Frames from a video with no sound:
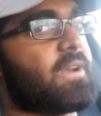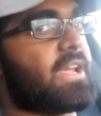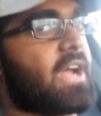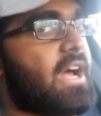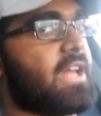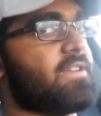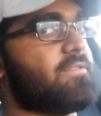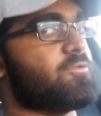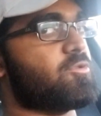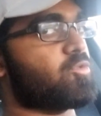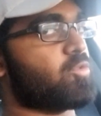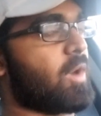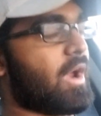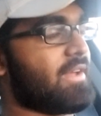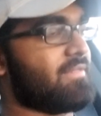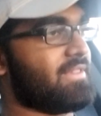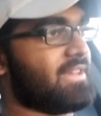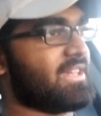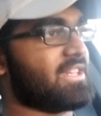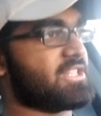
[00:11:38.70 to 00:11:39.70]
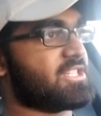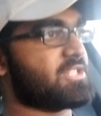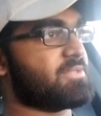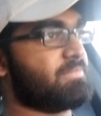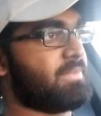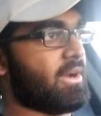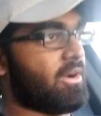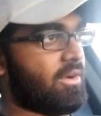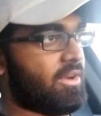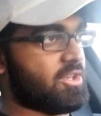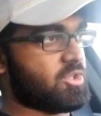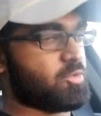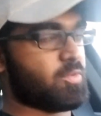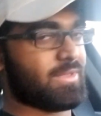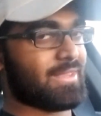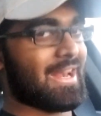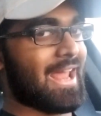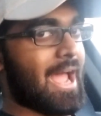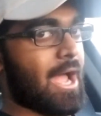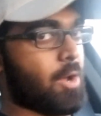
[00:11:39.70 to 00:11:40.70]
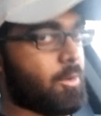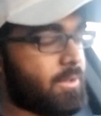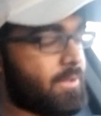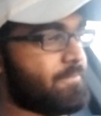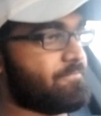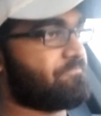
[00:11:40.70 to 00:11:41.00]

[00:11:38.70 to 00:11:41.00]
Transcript: kind of driving experience with an Audi.